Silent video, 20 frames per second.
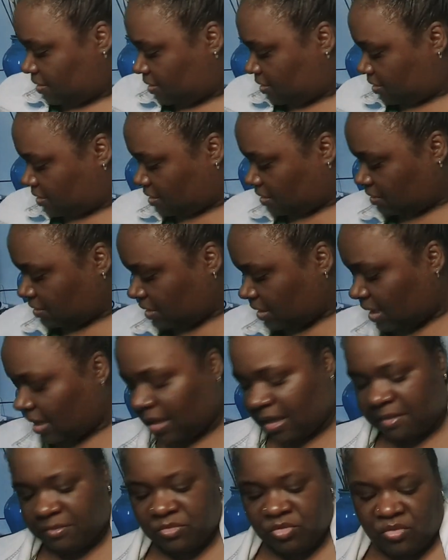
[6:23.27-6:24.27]
So
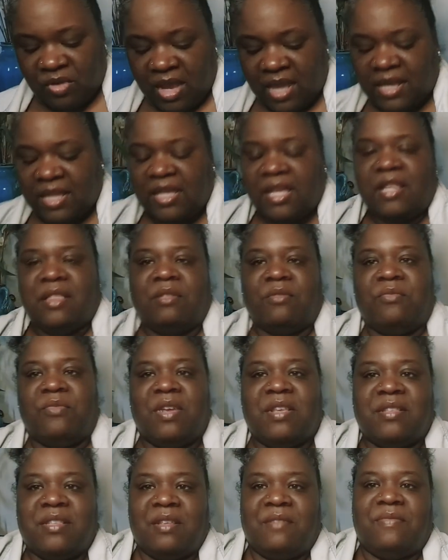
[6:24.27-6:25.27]
yeah, I'm trying to get the
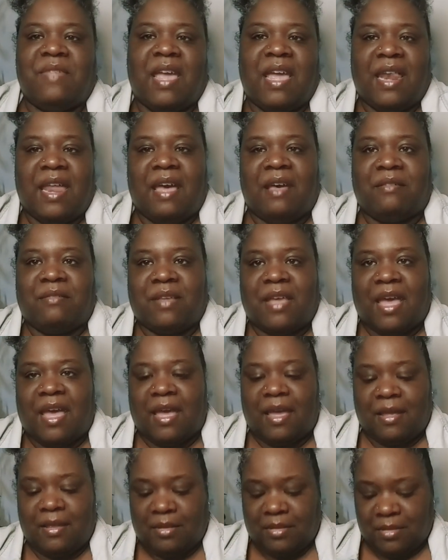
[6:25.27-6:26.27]
rest of that out,
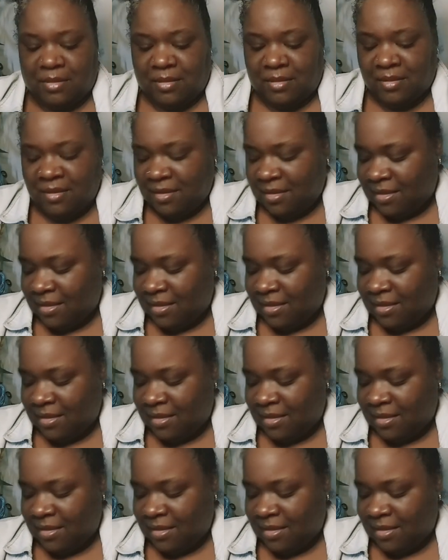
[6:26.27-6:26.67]
guys.